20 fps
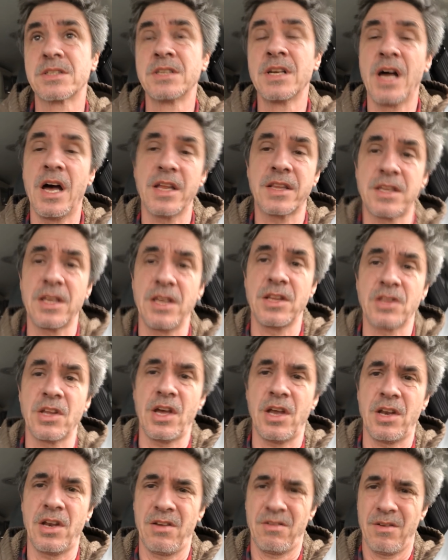nothing
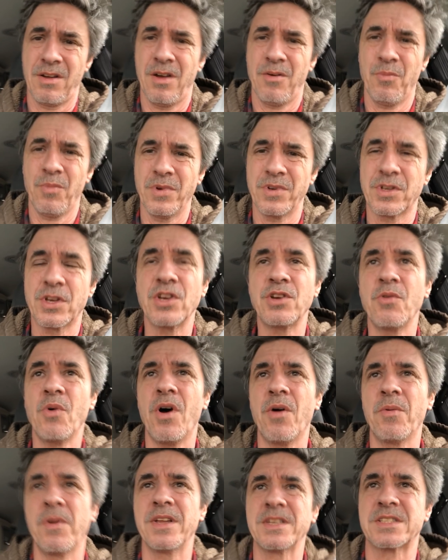that. Did
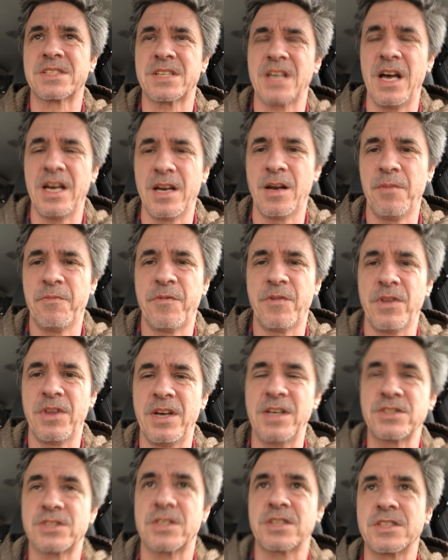you all really sign up for
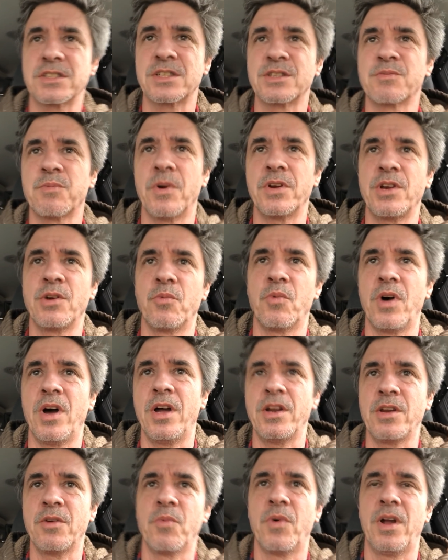this? This is what you
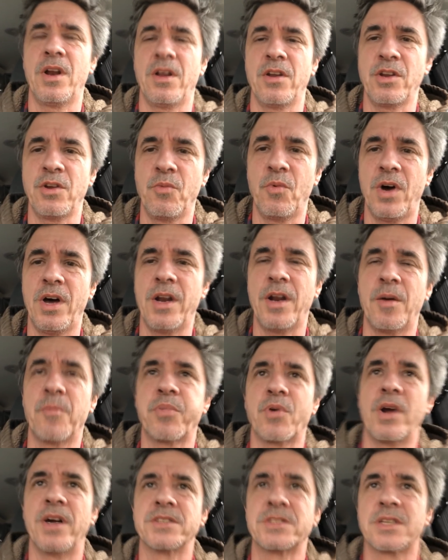want. You want
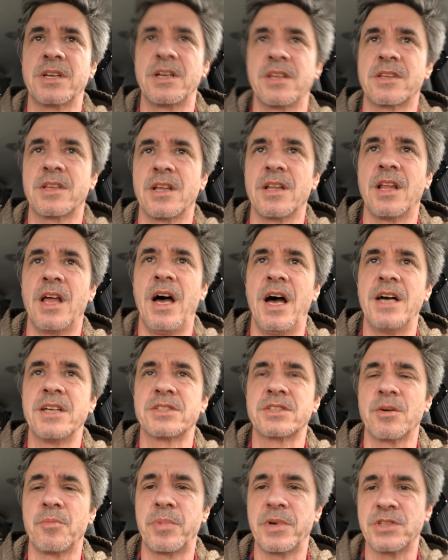a president that
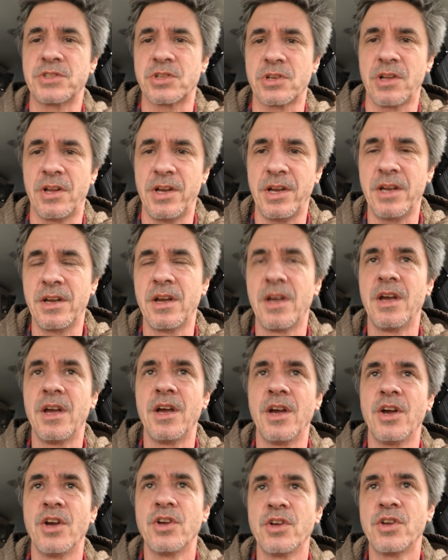lies habitually.
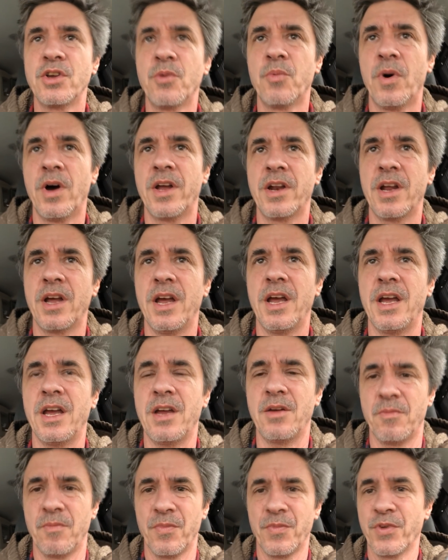You want
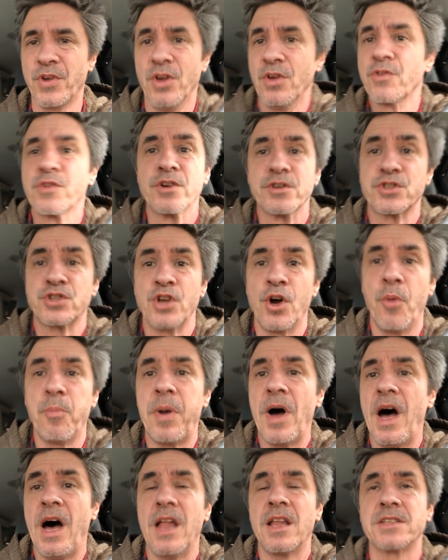there's no
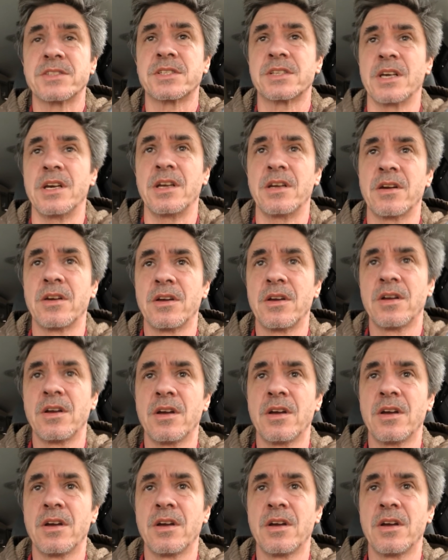policy.